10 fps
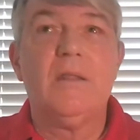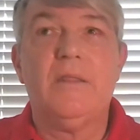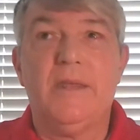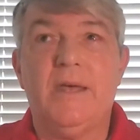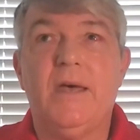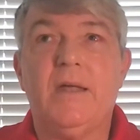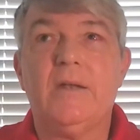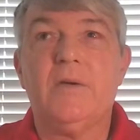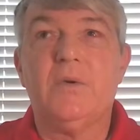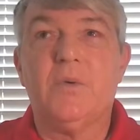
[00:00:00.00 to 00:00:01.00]

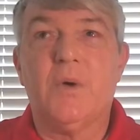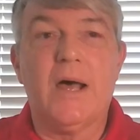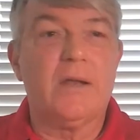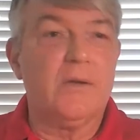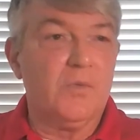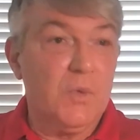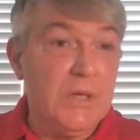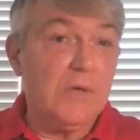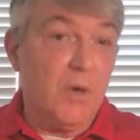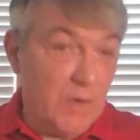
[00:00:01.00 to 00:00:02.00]
then, right,
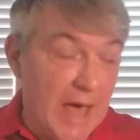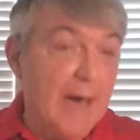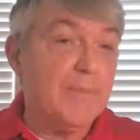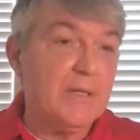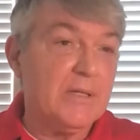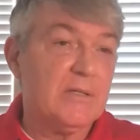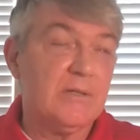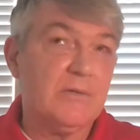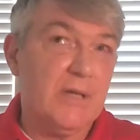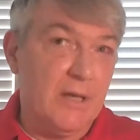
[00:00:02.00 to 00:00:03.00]
what happens